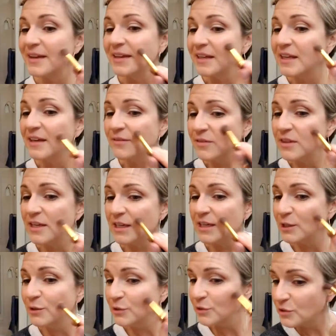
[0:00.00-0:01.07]
Give it the
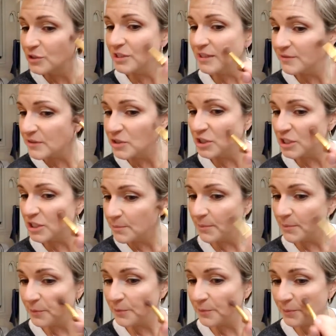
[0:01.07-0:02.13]
illusion of a
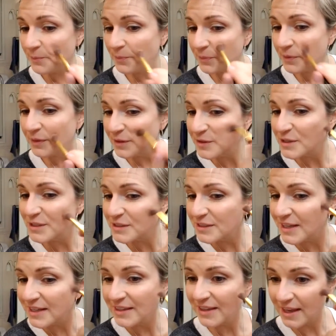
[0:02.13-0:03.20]
cheekbone, just like
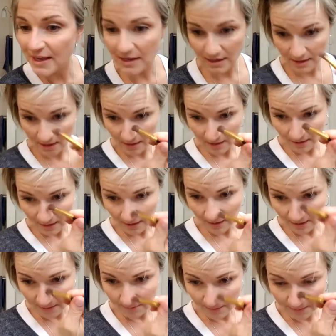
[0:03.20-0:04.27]

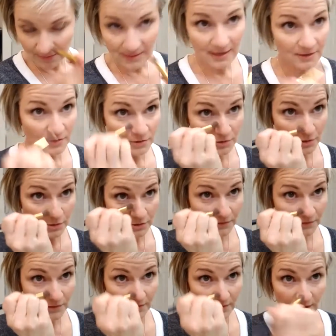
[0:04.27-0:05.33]
that. Maybe down your nose if you
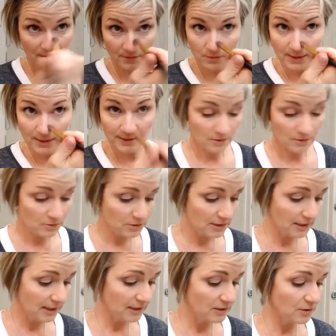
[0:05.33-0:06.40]
have kind of a wide nose like
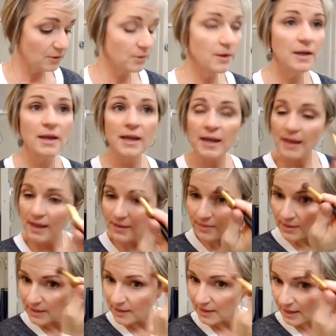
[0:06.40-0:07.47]
I do. And
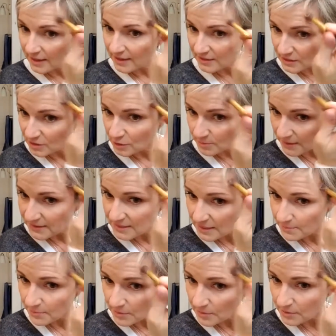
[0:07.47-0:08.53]
then I like to do my
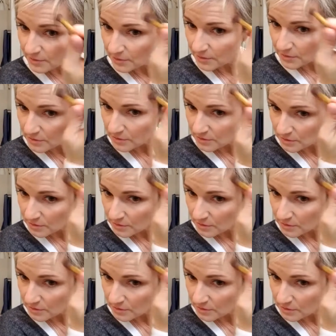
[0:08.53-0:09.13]
temples.